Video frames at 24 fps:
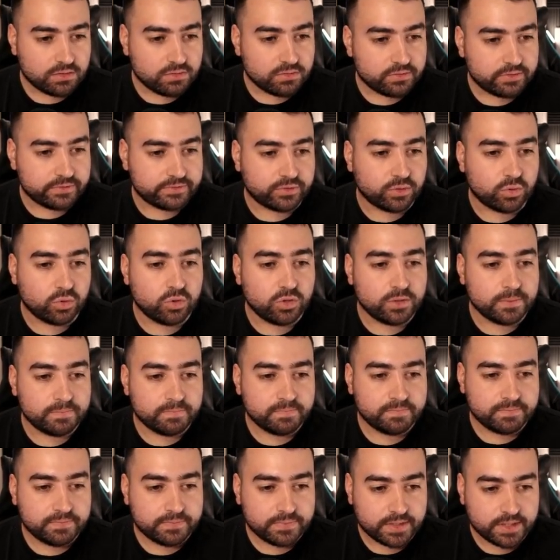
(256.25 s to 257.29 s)
for
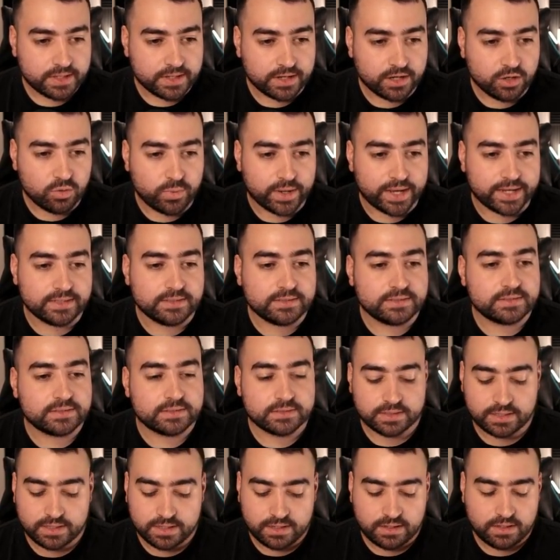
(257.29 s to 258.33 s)
await